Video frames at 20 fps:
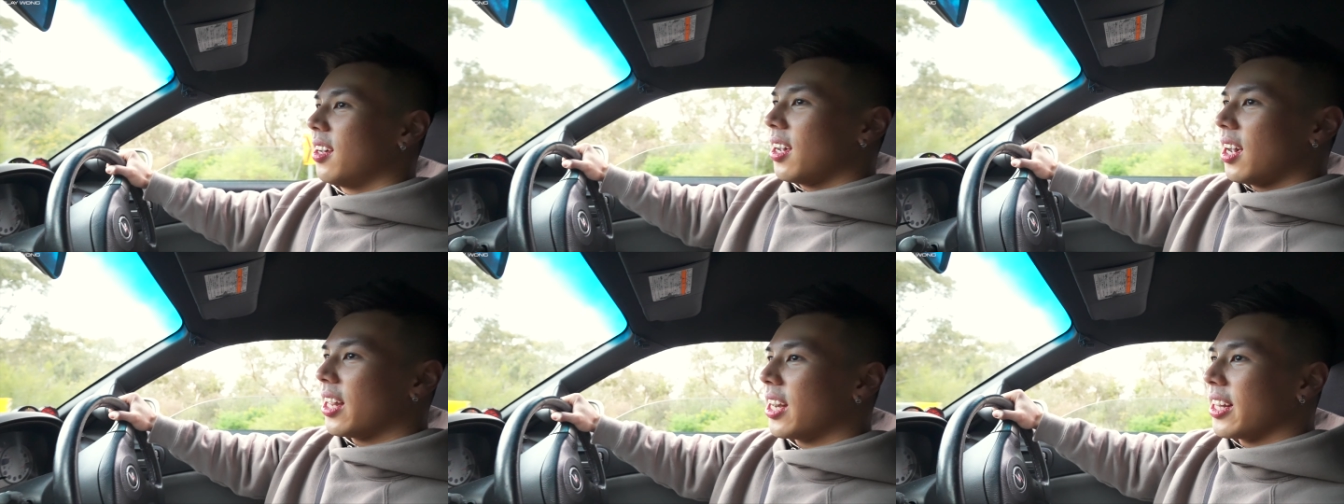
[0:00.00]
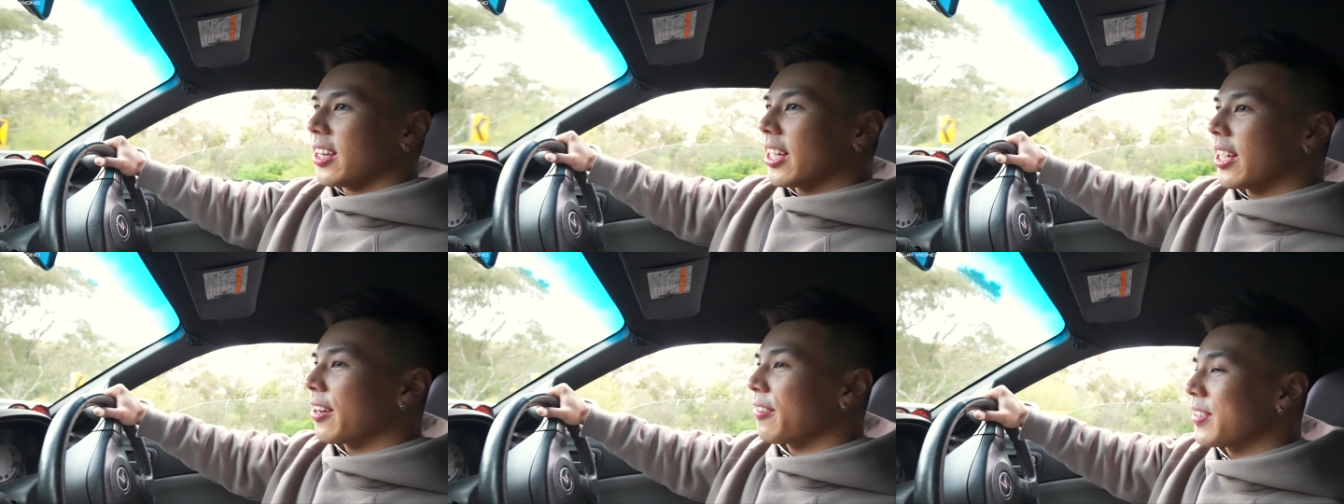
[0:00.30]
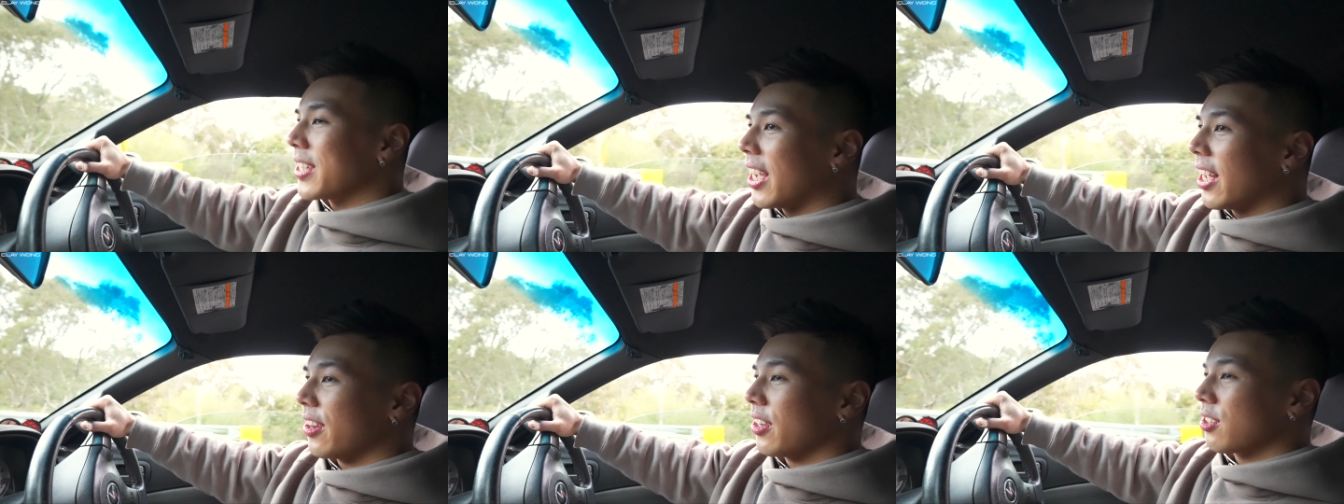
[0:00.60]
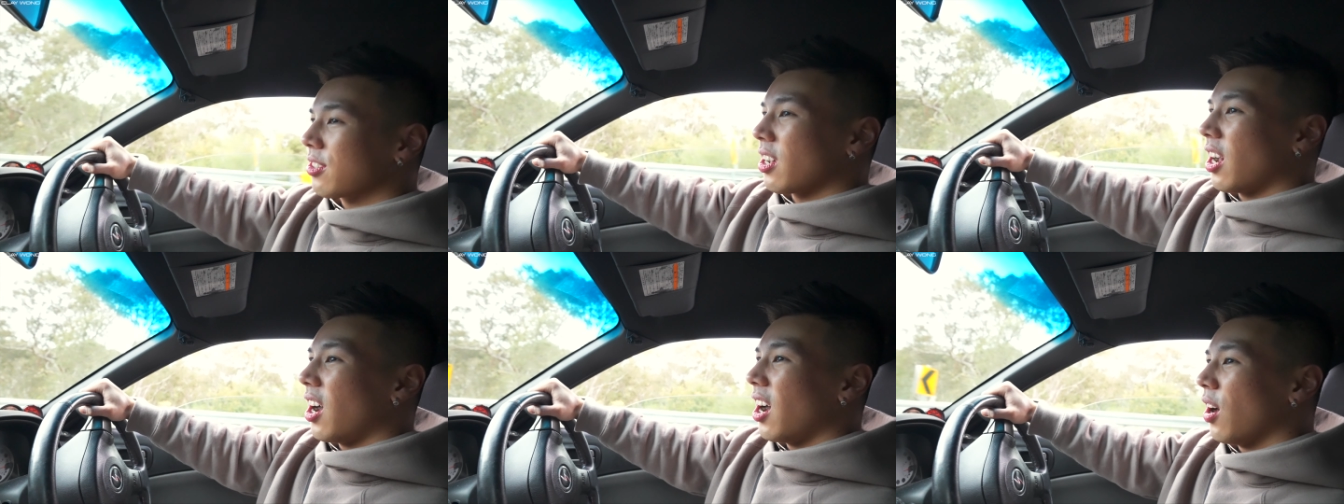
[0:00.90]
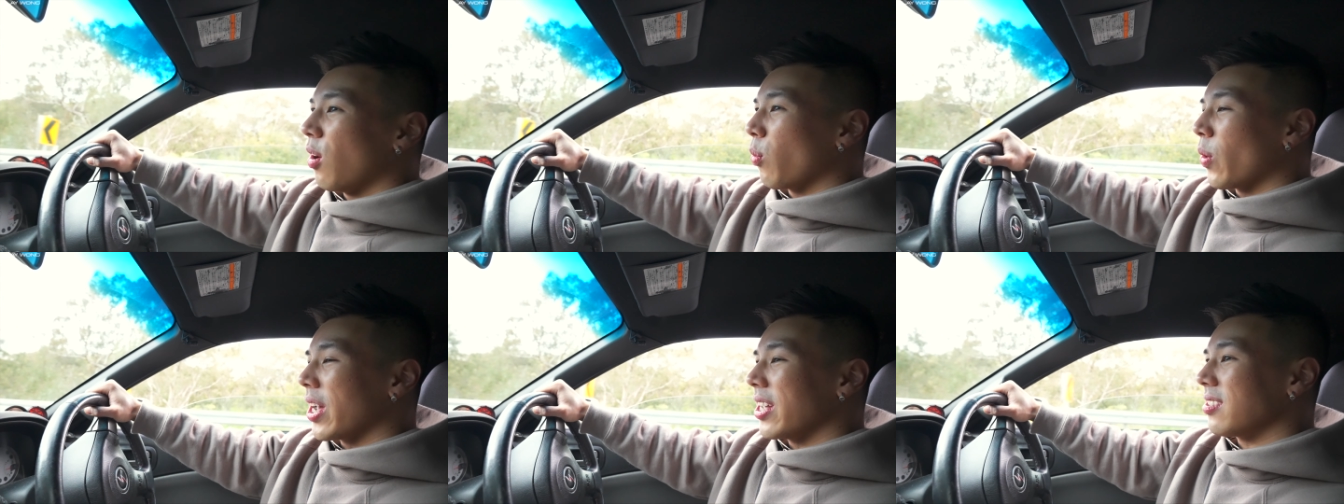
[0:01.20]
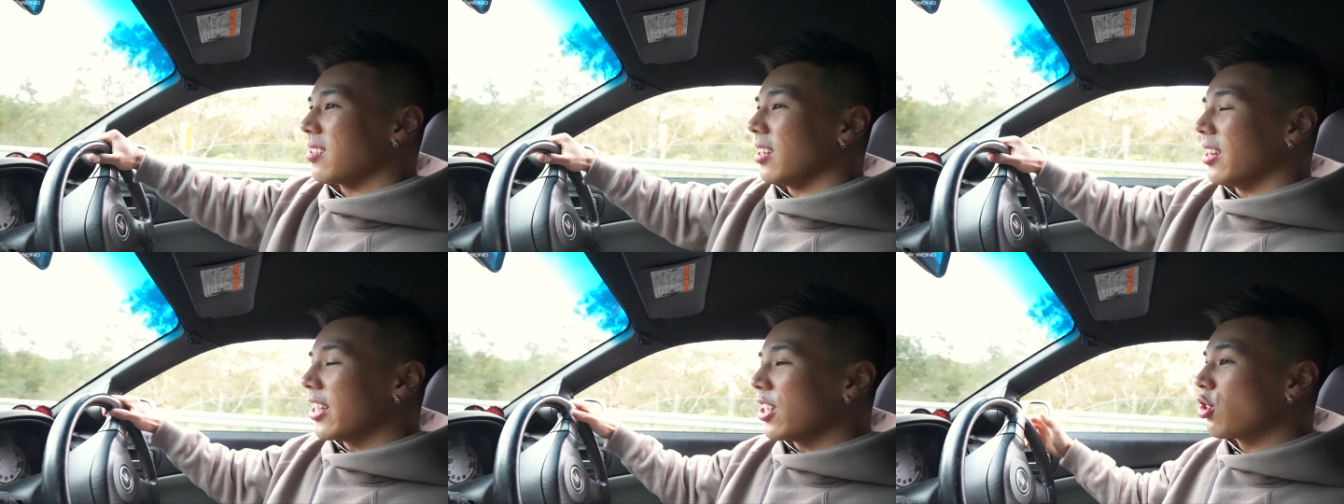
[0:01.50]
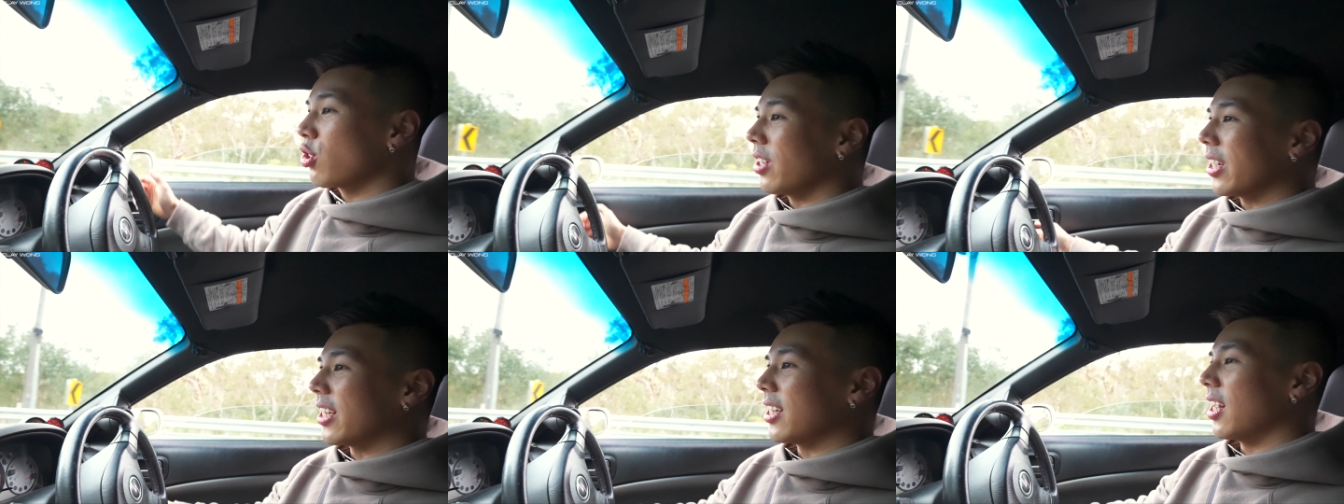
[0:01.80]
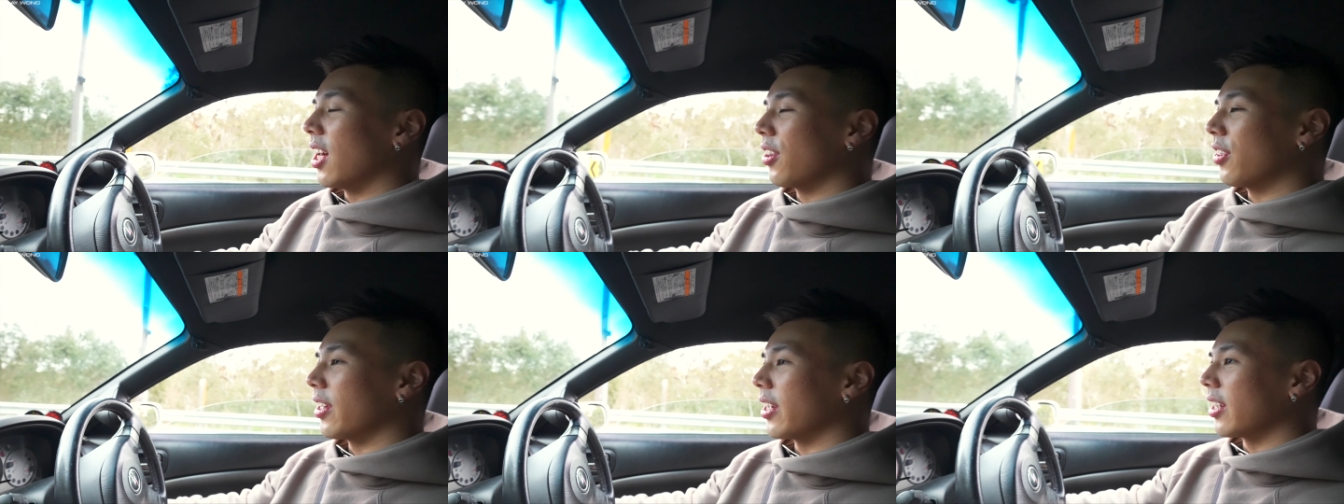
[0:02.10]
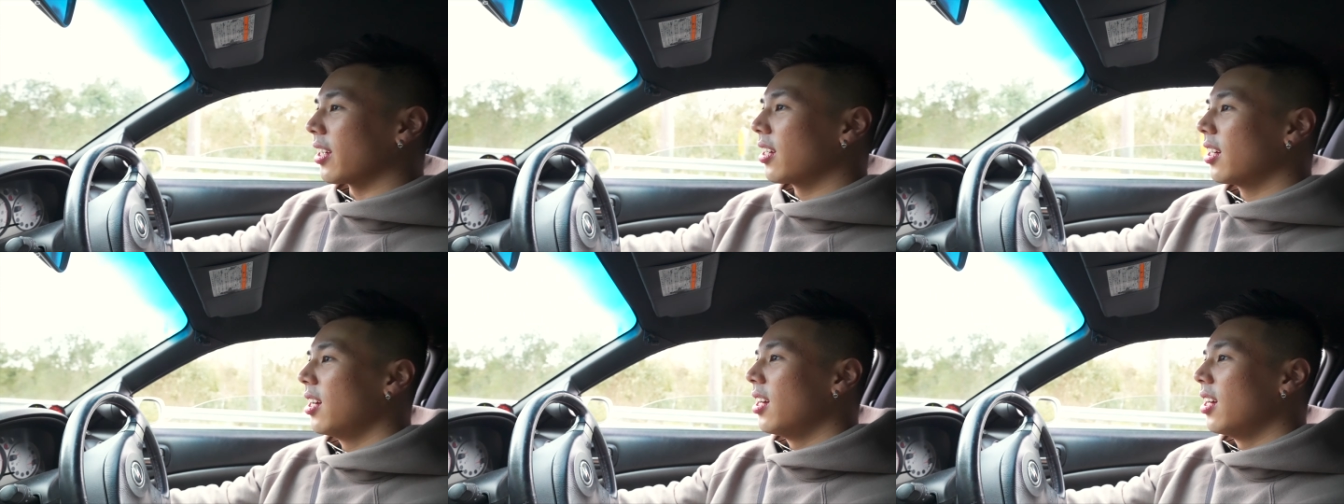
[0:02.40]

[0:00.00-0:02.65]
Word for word: And at the end of the day, this car weighs literally nothing.